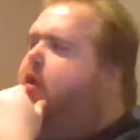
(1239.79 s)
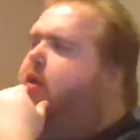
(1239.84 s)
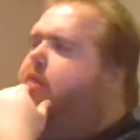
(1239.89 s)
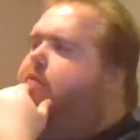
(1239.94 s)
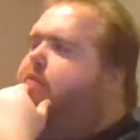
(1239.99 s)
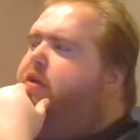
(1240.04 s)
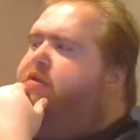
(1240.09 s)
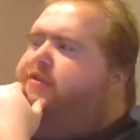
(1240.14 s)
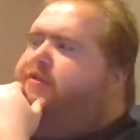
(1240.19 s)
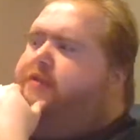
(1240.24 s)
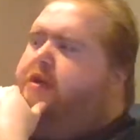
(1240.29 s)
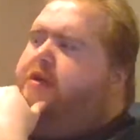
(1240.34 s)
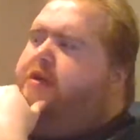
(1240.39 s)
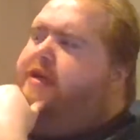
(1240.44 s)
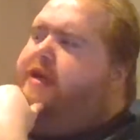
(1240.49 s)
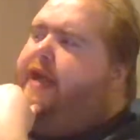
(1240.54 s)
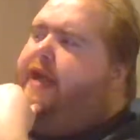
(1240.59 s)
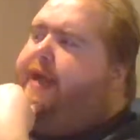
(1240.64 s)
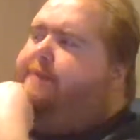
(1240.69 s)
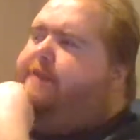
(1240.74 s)
But
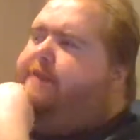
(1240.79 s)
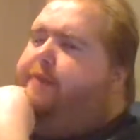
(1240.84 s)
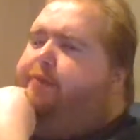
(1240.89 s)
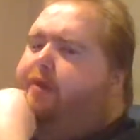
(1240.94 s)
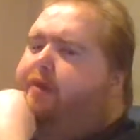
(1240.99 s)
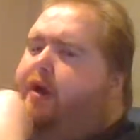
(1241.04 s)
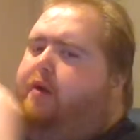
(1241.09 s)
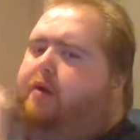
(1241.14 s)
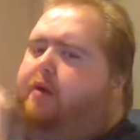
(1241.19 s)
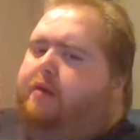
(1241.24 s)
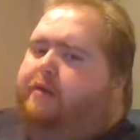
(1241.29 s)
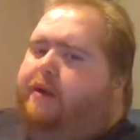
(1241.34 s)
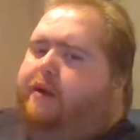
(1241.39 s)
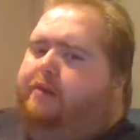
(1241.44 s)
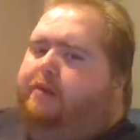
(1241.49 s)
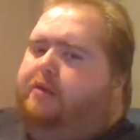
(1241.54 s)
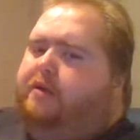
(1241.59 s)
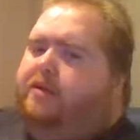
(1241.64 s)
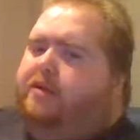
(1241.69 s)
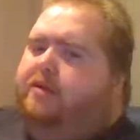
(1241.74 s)
certain games I probably won't be
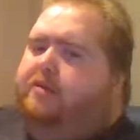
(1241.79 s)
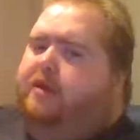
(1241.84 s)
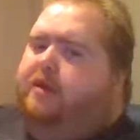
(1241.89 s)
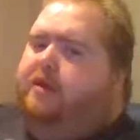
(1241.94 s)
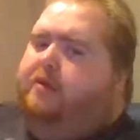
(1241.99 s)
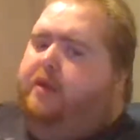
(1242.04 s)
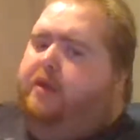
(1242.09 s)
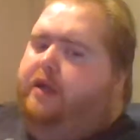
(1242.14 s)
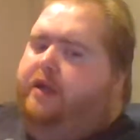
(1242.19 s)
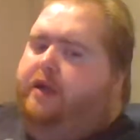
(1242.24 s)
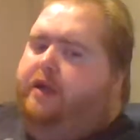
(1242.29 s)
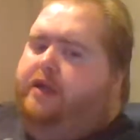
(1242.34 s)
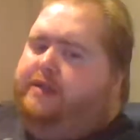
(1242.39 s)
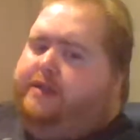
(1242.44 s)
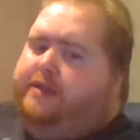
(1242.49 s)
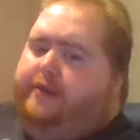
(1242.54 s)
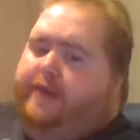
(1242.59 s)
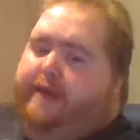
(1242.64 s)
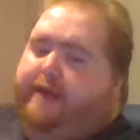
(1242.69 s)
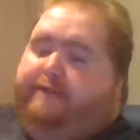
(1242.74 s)
able to stream on here because I
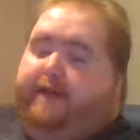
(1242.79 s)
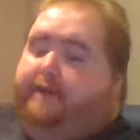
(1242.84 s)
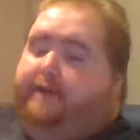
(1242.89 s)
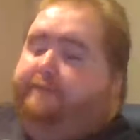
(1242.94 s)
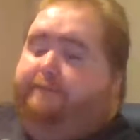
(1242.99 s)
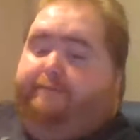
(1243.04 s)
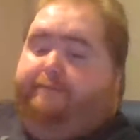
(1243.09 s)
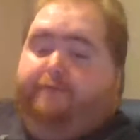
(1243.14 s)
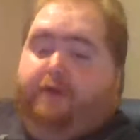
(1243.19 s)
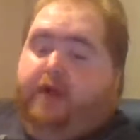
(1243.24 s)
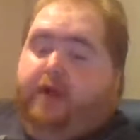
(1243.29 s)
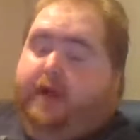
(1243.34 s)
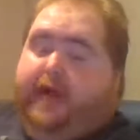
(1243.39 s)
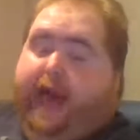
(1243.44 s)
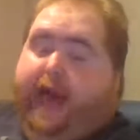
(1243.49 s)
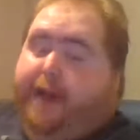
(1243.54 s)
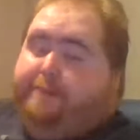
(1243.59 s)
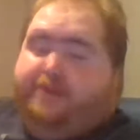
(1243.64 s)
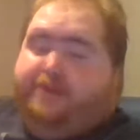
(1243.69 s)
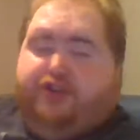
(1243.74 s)
would have to have a
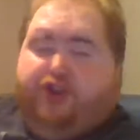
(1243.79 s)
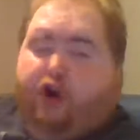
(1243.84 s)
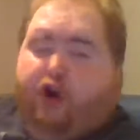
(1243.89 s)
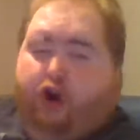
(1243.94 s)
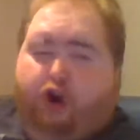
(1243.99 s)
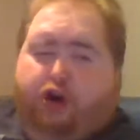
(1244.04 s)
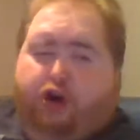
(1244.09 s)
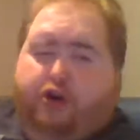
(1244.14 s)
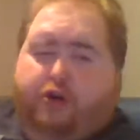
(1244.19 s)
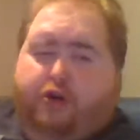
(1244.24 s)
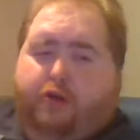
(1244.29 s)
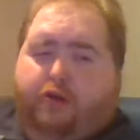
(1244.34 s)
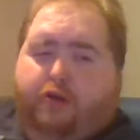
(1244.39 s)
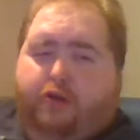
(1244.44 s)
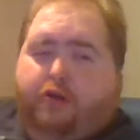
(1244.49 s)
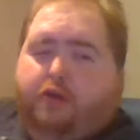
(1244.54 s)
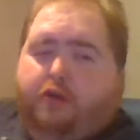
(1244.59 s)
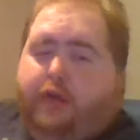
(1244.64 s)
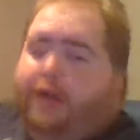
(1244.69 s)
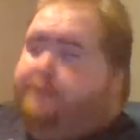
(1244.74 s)
capture card
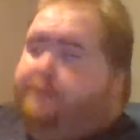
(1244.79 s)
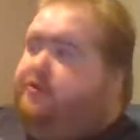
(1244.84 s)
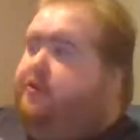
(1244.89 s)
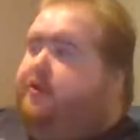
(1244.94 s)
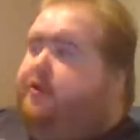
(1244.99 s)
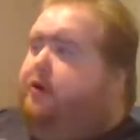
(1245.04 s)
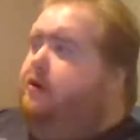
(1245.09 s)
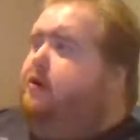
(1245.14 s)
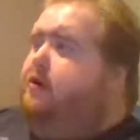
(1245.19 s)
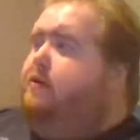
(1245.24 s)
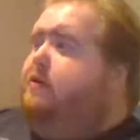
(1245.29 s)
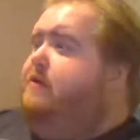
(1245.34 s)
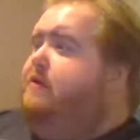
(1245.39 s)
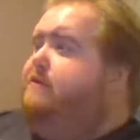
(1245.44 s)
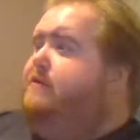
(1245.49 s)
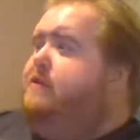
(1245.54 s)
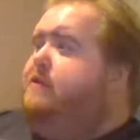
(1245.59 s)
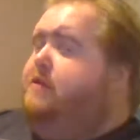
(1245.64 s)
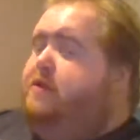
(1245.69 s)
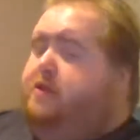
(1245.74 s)
or
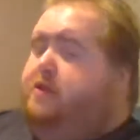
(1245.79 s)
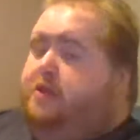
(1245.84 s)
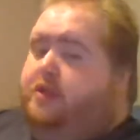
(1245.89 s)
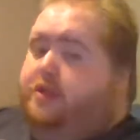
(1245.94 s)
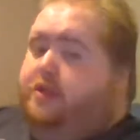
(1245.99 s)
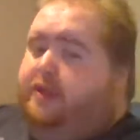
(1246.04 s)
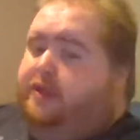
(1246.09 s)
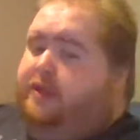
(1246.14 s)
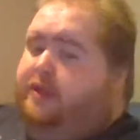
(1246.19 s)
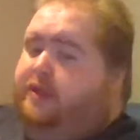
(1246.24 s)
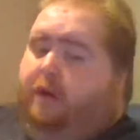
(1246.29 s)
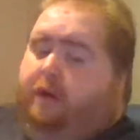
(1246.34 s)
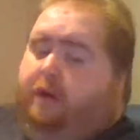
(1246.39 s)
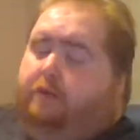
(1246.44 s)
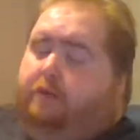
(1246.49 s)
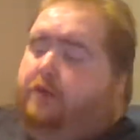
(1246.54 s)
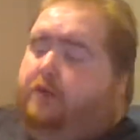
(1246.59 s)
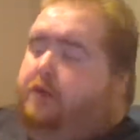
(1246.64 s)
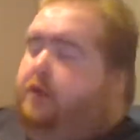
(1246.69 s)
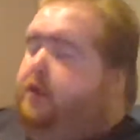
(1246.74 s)
whatever it's
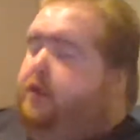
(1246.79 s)
called.